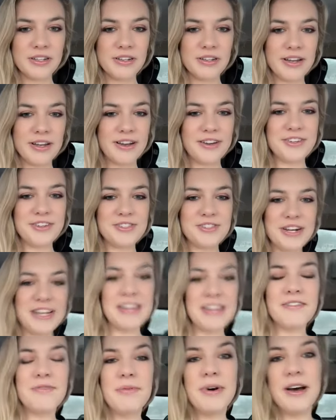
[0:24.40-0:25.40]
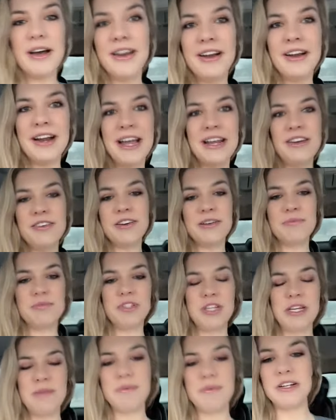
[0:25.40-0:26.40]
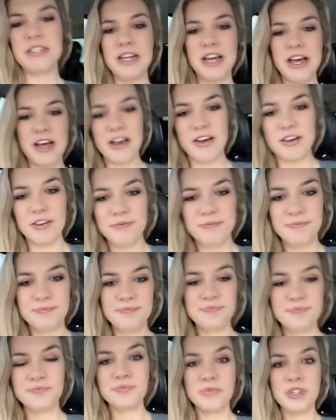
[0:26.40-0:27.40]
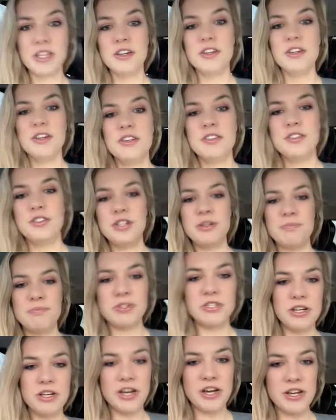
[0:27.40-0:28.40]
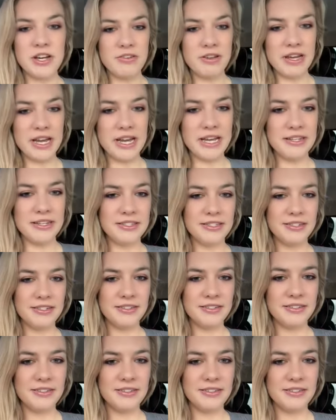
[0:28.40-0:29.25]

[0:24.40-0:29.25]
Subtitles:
Long drink of water. I know. I'm super tall. Super tall, you guys.